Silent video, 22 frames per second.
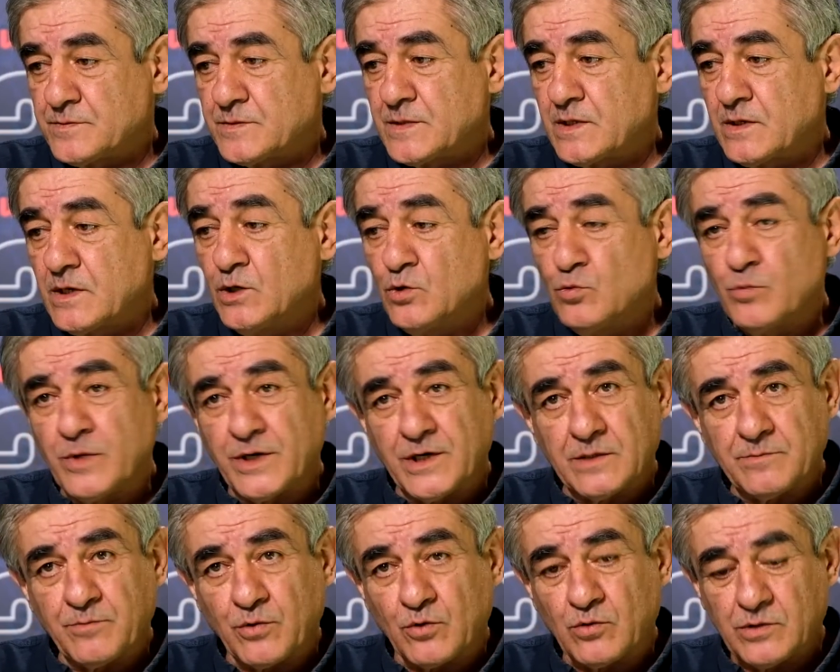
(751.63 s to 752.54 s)

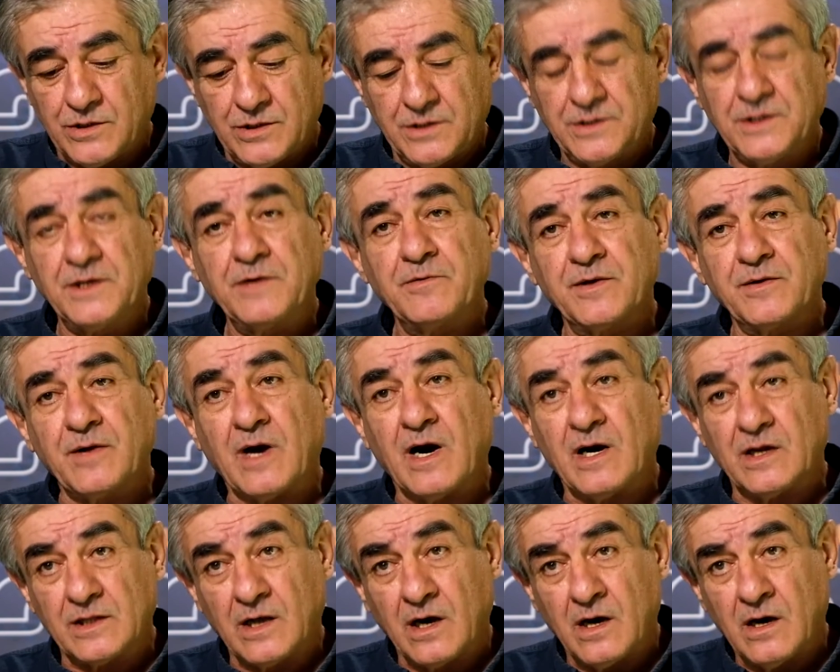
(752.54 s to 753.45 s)
Until the end of the
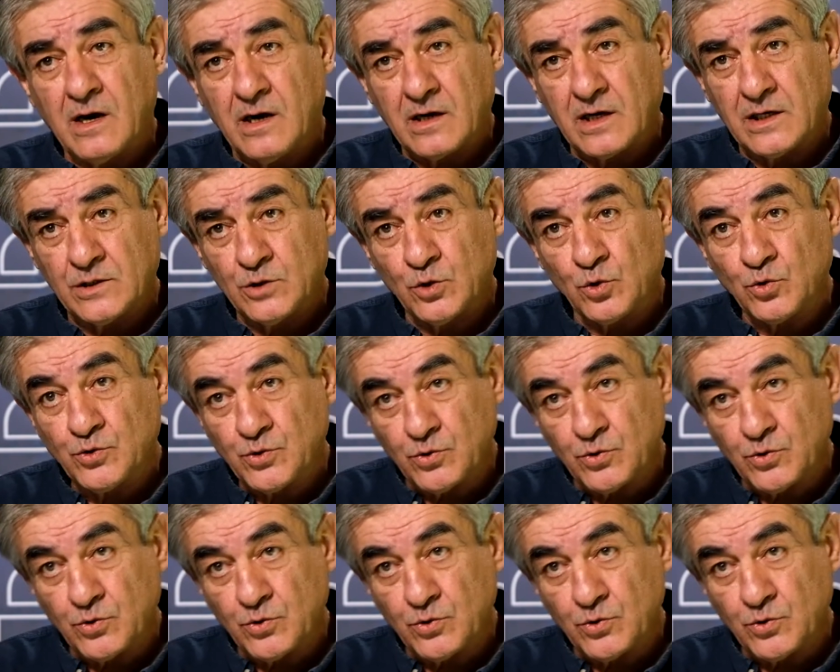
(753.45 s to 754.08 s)
year, there was this